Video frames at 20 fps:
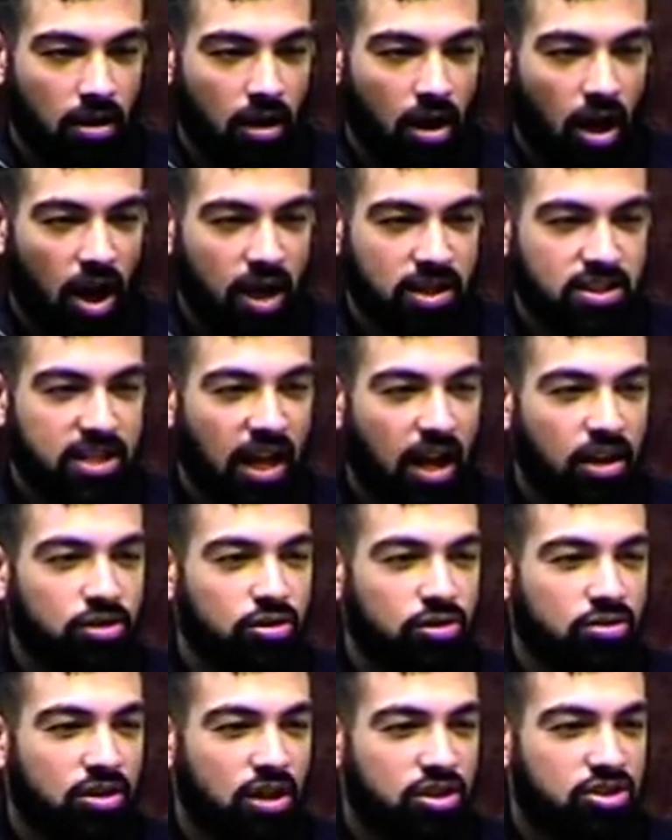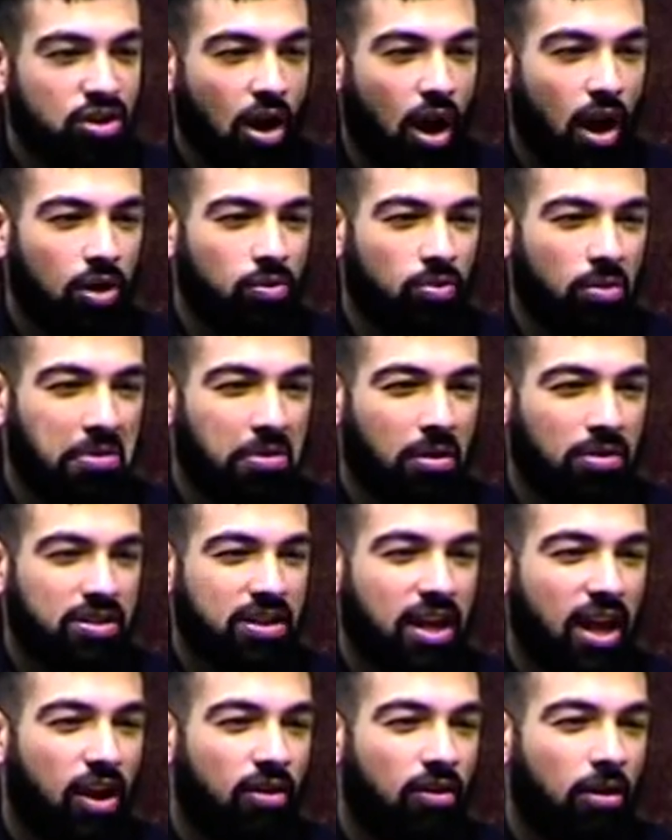I tell you, the child will not
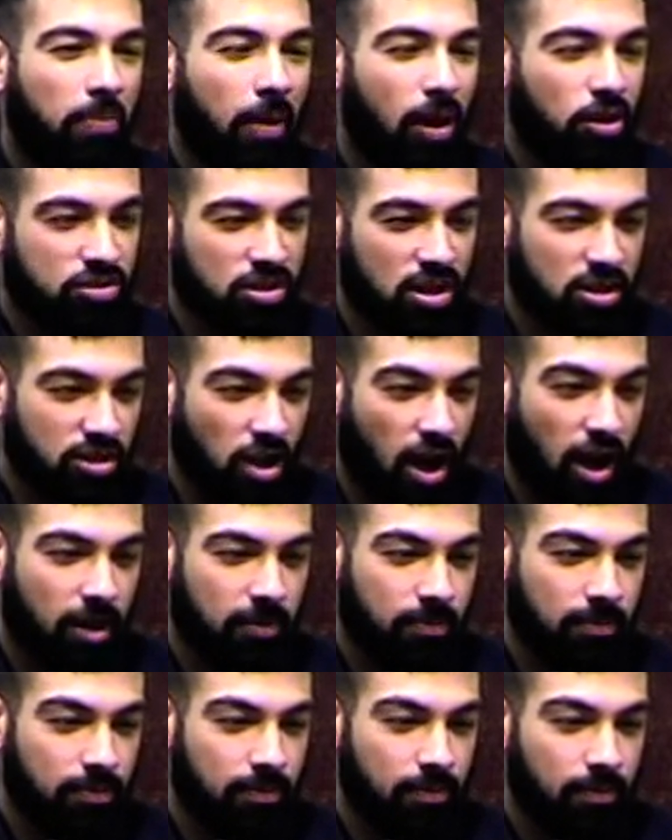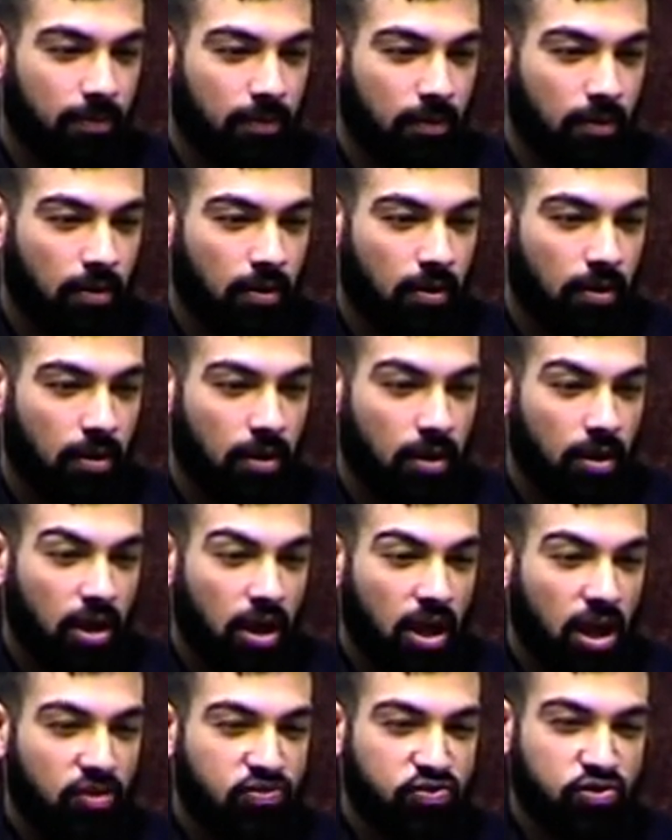care about a dime
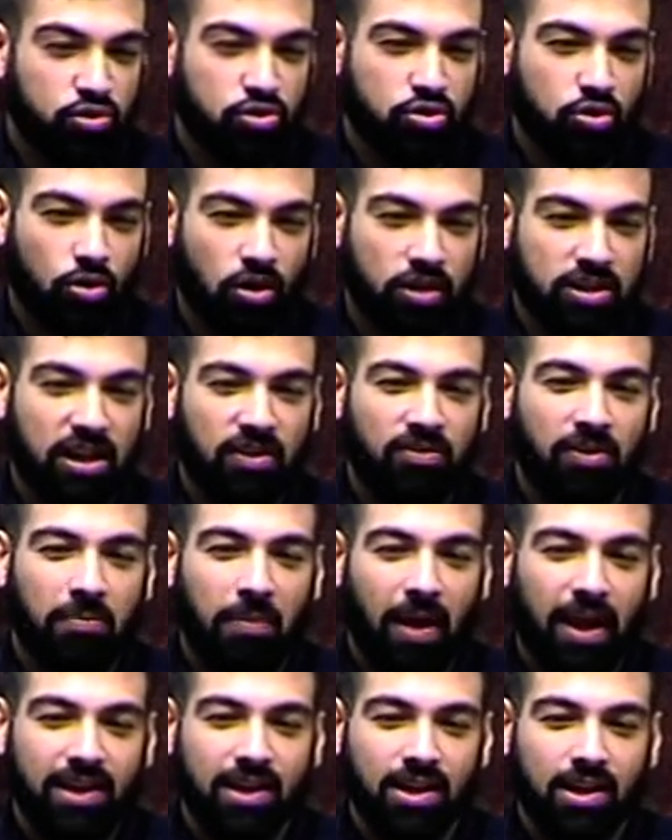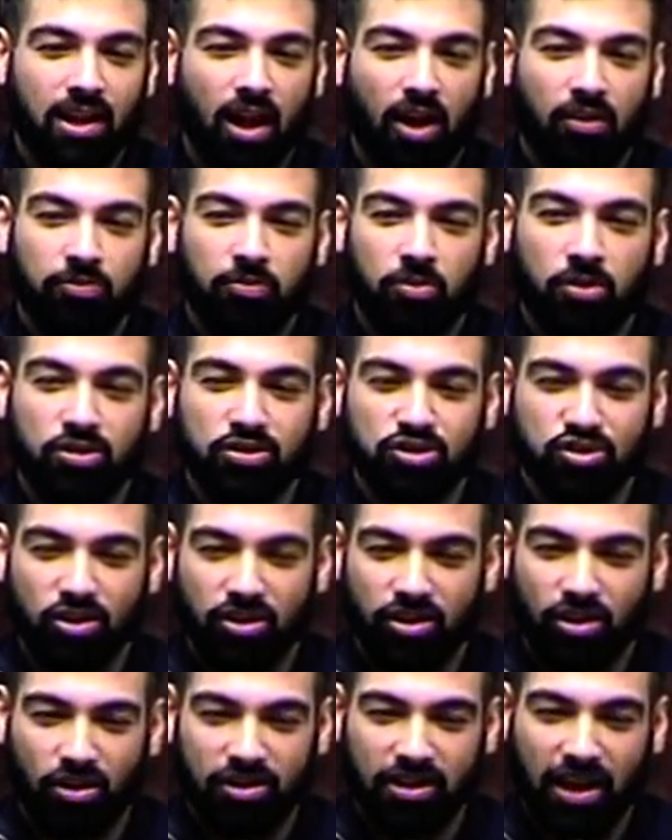if you do not give him any love, because you'll
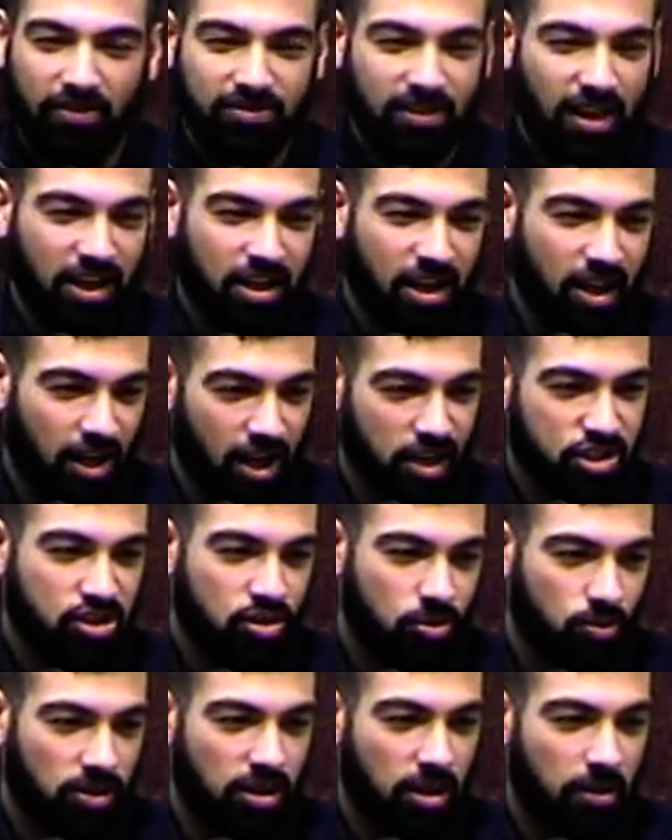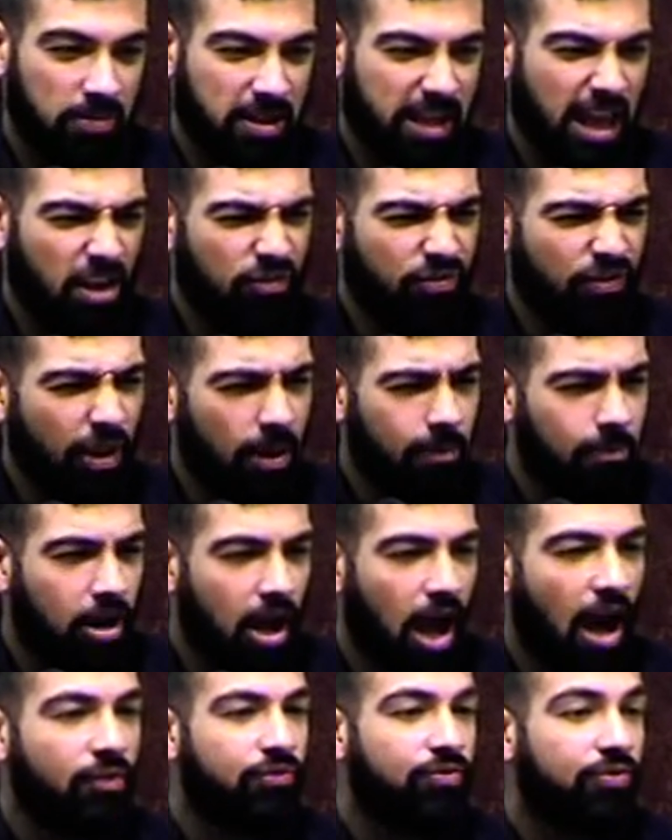not have that connection with him. Give him
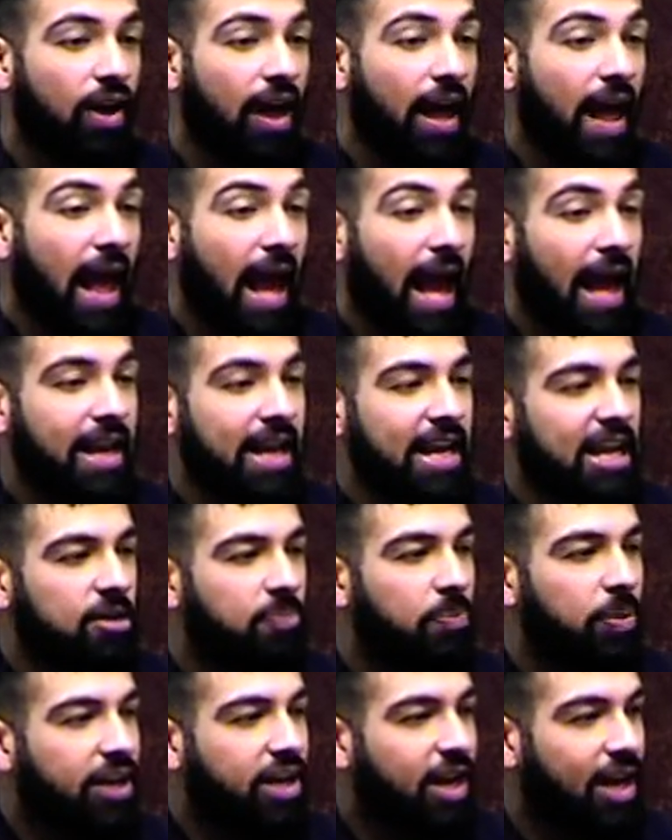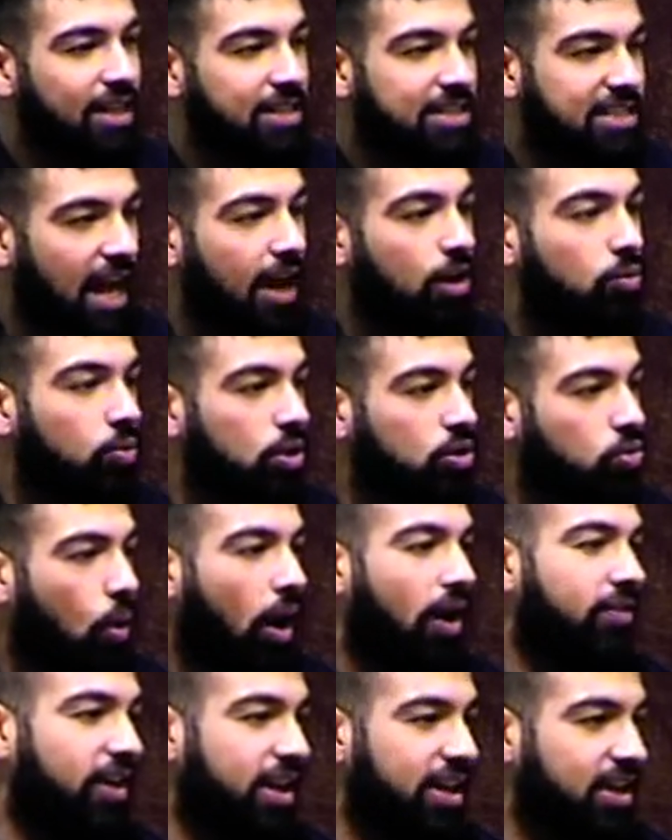love and he'll be content with
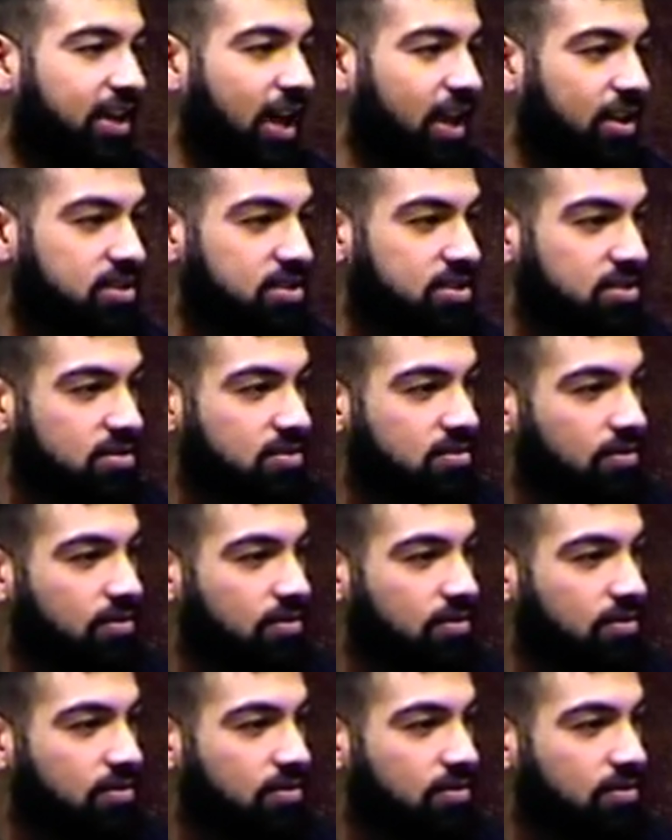whatever he gets.